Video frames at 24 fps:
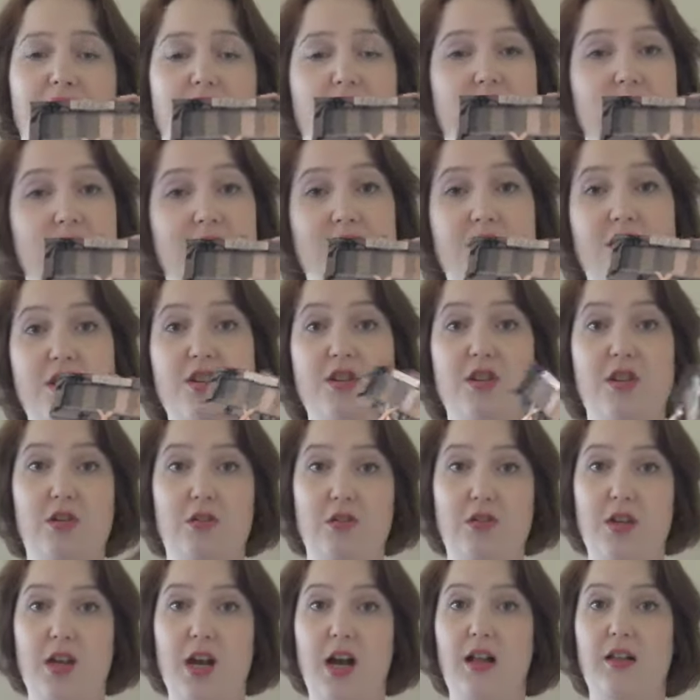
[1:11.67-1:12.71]
This is the
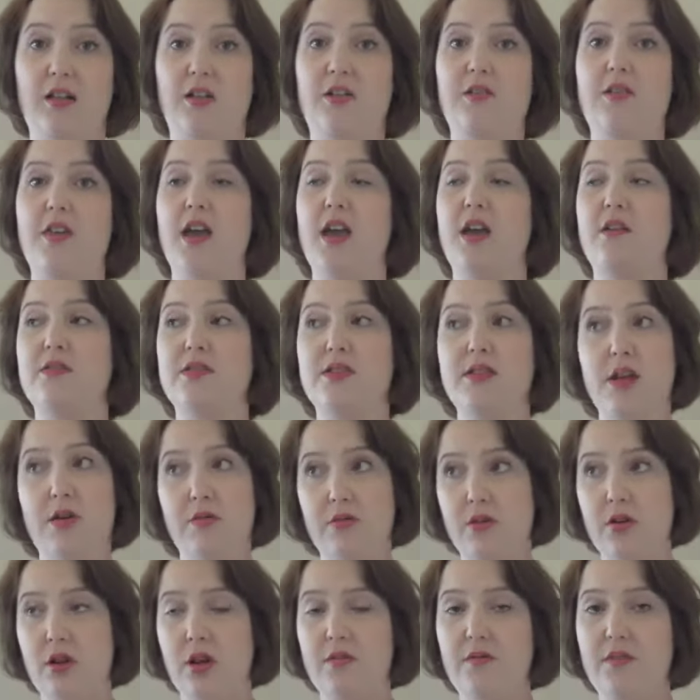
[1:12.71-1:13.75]
nude color. They have
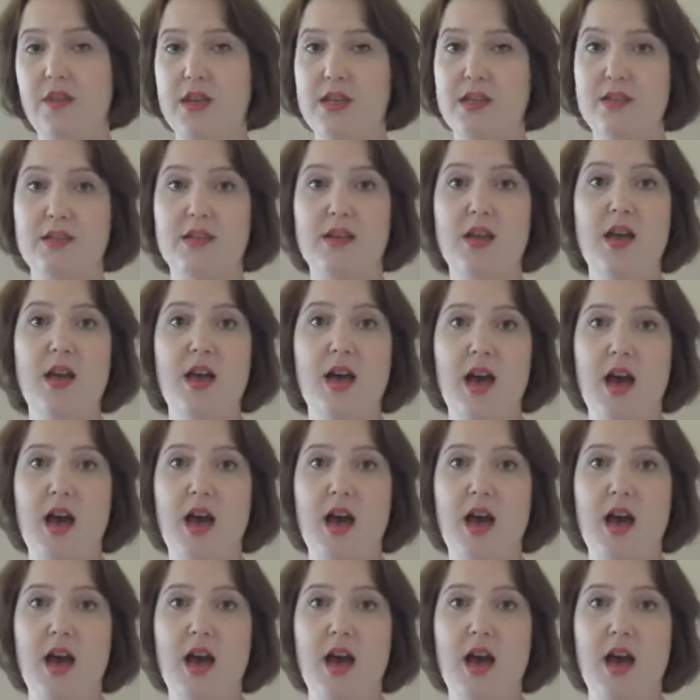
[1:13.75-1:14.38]
several of these.